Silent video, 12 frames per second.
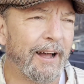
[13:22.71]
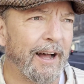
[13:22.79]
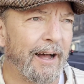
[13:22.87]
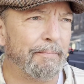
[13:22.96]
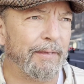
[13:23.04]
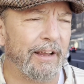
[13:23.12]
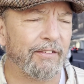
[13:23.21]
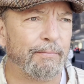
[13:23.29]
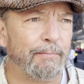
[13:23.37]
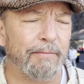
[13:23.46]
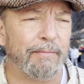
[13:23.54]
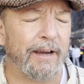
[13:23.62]
Also, he's
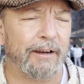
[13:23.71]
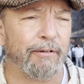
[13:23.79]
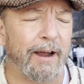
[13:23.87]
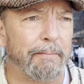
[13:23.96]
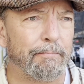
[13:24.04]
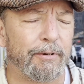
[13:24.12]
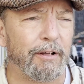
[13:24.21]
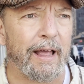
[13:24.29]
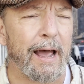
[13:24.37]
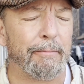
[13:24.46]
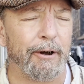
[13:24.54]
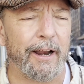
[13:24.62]
been a great
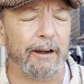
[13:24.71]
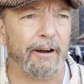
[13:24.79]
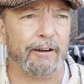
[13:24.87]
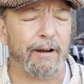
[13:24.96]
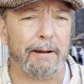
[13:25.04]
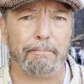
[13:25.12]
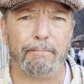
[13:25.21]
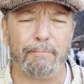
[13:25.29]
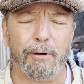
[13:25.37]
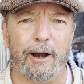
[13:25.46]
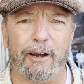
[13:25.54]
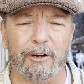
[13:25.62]
collaborator, a great
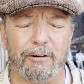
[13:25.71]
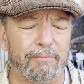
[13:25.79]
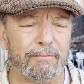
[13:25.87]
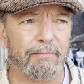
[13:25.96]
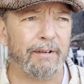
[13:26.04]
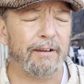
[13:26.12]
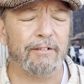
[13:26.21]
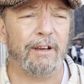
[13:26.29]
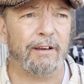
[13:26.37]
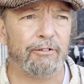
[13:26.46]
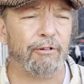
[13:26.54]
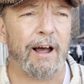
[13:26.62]
partner
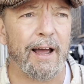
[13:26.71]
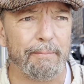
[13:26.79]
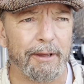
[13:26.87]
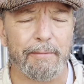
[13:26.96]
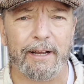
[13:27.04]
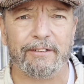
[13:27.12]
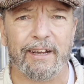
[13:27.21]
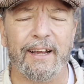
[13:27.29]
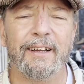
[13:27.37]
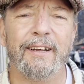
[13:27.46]
in crime. You know, so